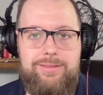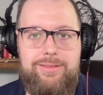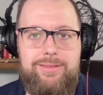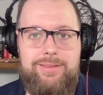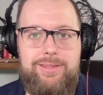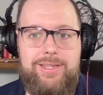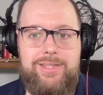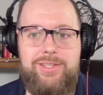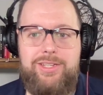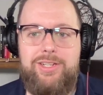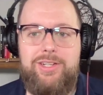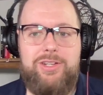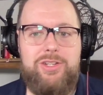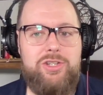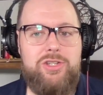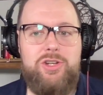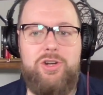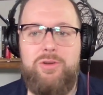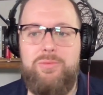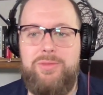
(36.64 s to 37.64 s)
that's going to
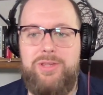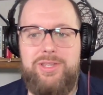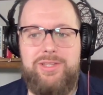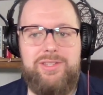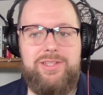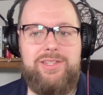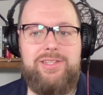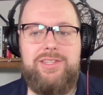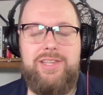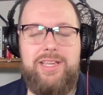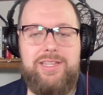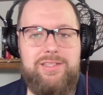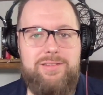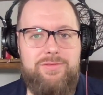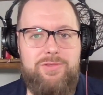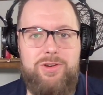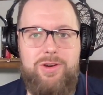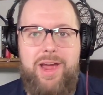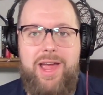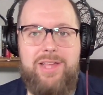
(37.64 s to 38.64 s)
determine the success of
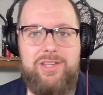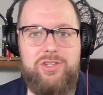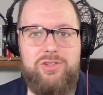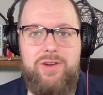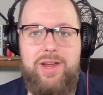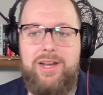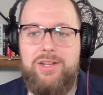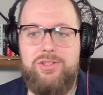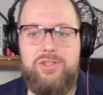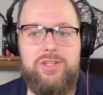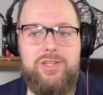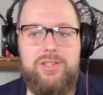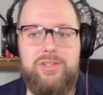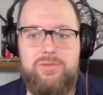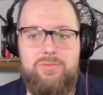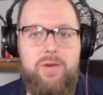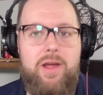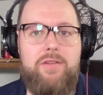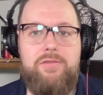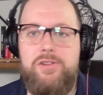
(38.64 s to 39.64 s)
your ad strategy
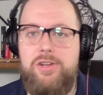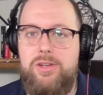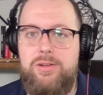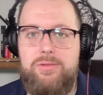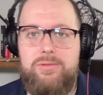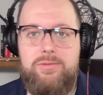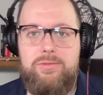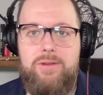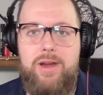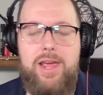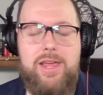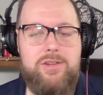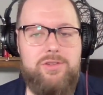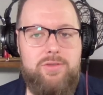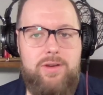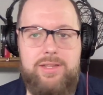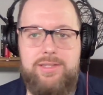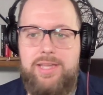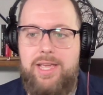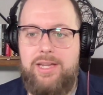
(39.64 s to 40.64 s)
is revenue, right?
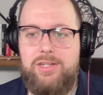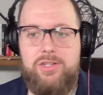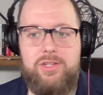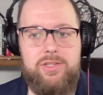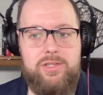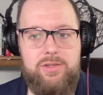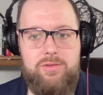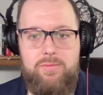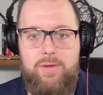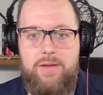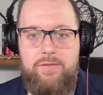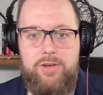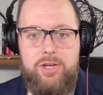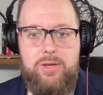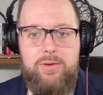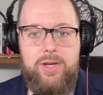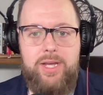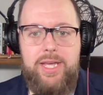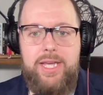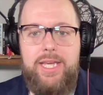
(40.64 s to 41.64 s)
Transactions and revenue.
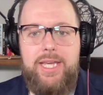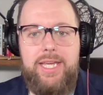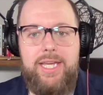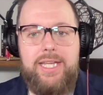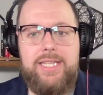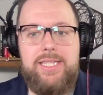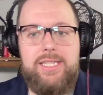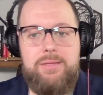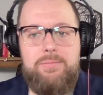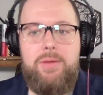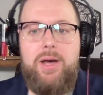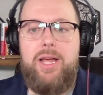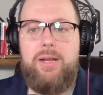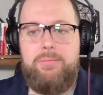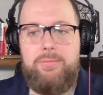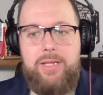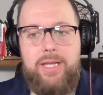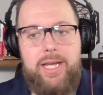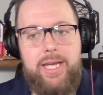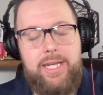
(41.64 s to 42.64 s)
It's the bottom
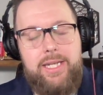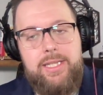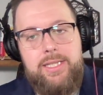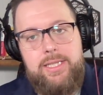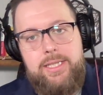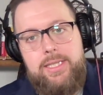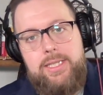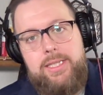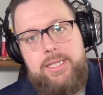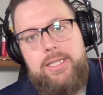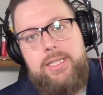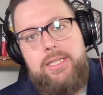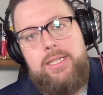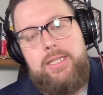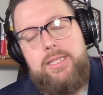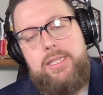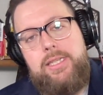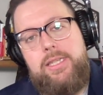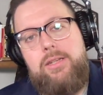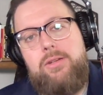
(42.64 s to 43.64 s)
line
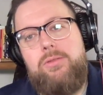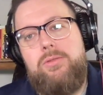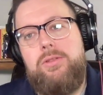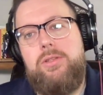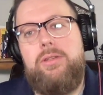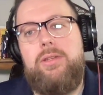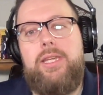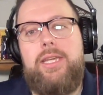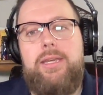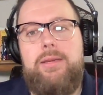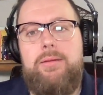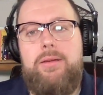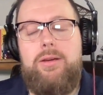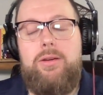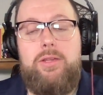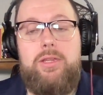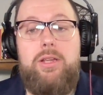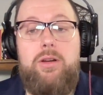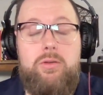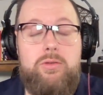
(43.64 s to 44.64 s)
that ultimately
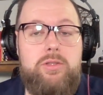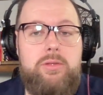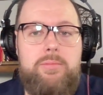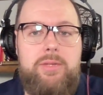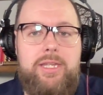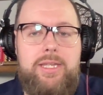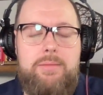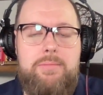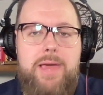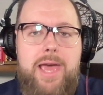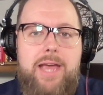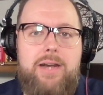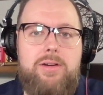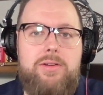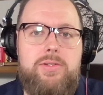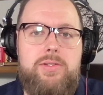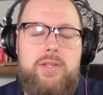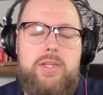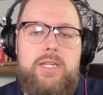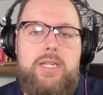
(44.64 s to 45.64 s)

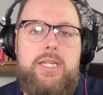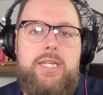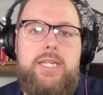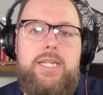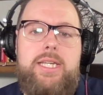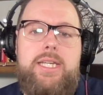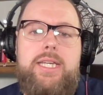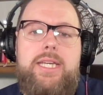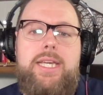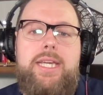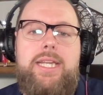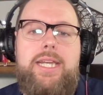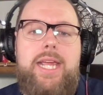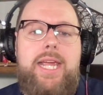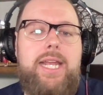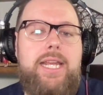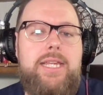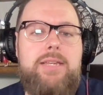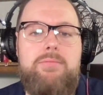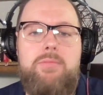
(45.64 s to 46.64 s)
matters. And
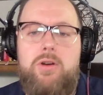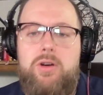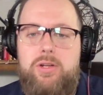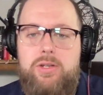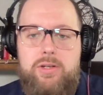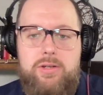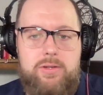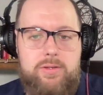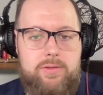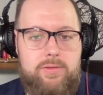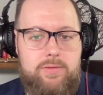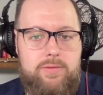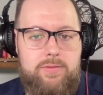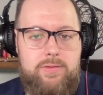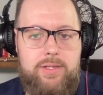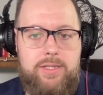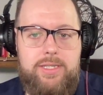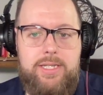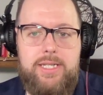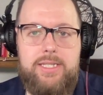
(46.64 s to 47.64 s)
any marketer
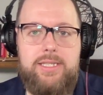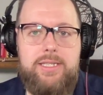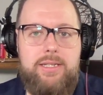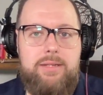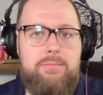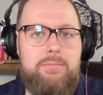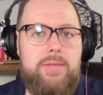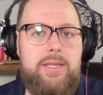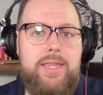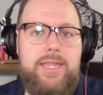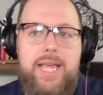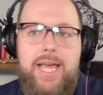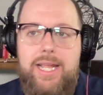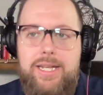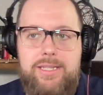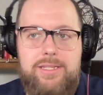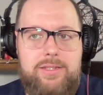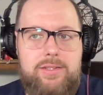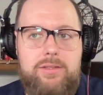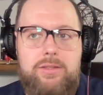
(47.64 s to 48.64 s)
that doesn't admit that
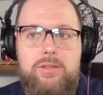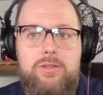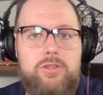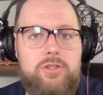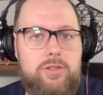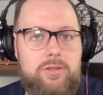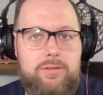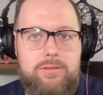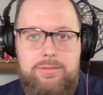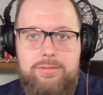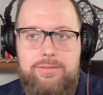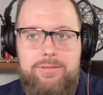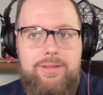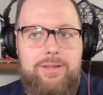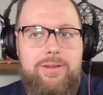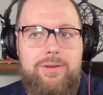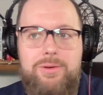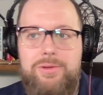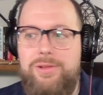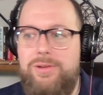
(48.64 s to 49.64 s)
is delusional,
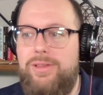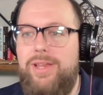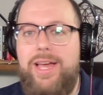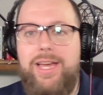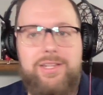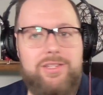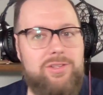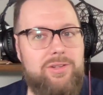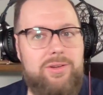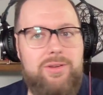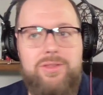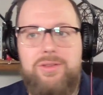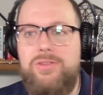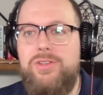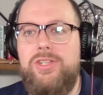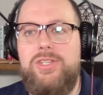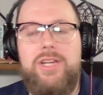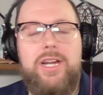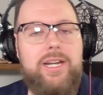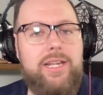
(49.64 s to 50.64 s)
or they're lying to you. They're
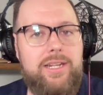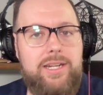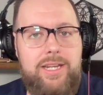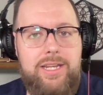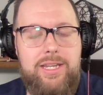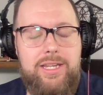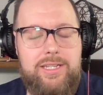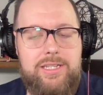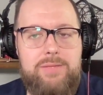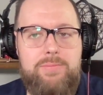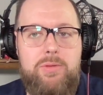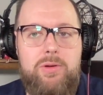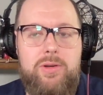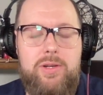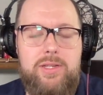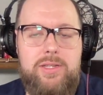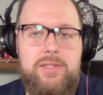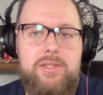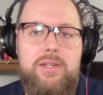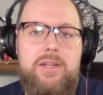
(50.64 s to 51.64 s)
just not
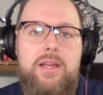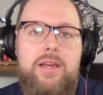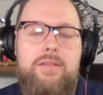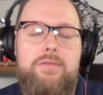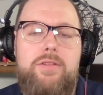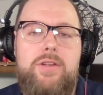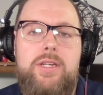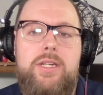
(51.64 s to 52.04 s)
experienced enough.